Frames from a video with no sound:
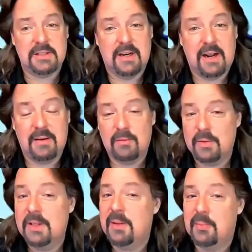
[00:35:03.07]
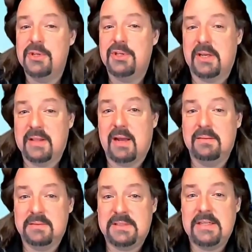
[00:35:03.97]
And I really appreciate that
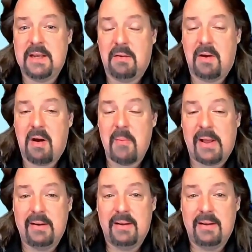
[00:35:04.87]
detailed comment.